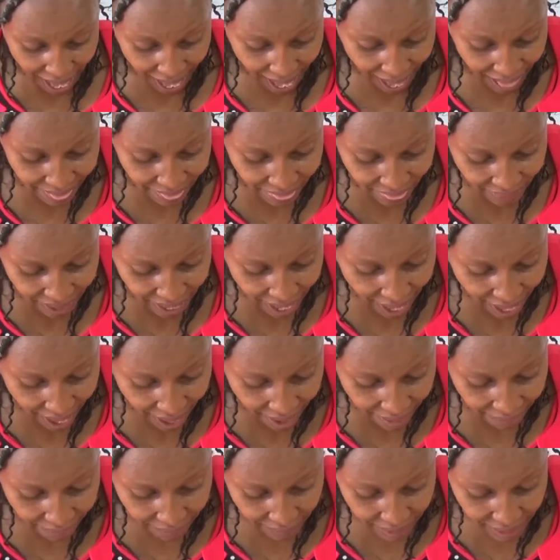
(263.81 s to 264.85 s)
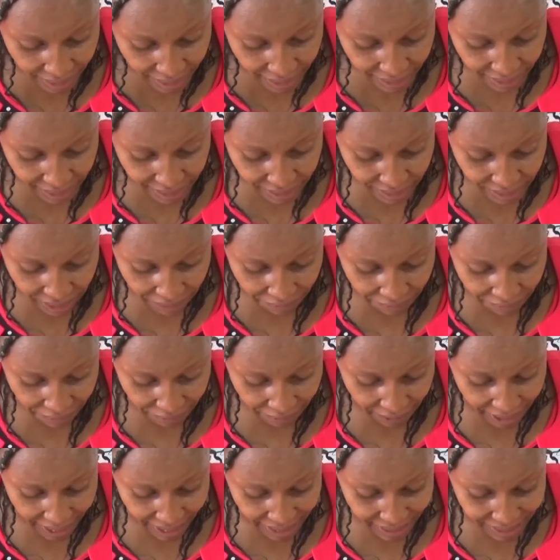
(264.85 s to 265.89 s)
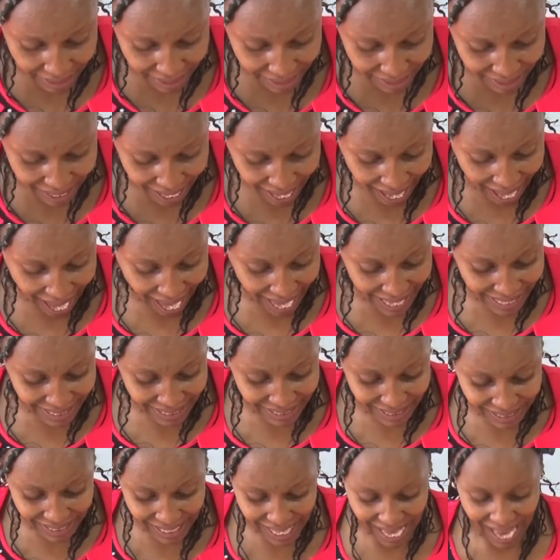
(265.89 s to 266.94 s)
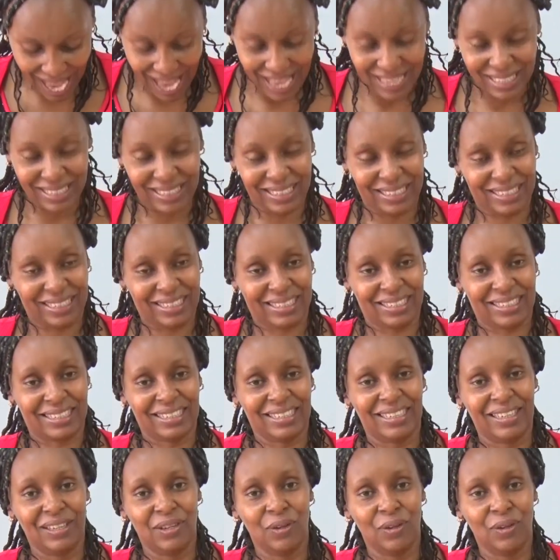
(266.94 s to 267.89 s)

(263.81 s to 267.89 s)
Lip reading: and they have different ideas.